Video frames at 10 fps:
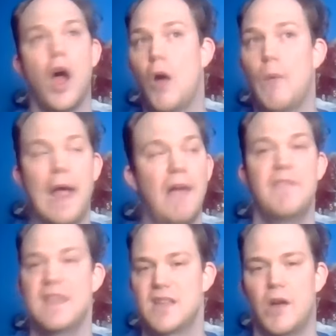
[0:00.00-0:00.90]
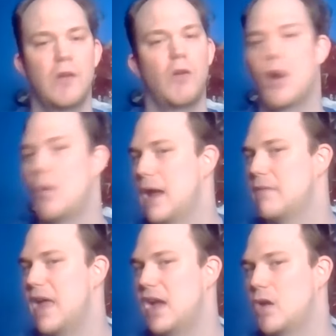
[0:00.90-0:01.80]
Oh, I have this going on. Oh, I
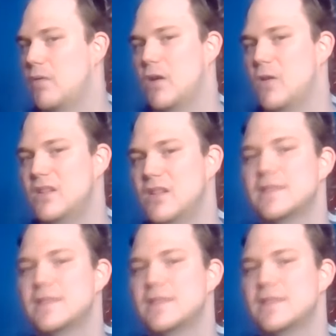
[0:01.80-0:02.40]
have that going on.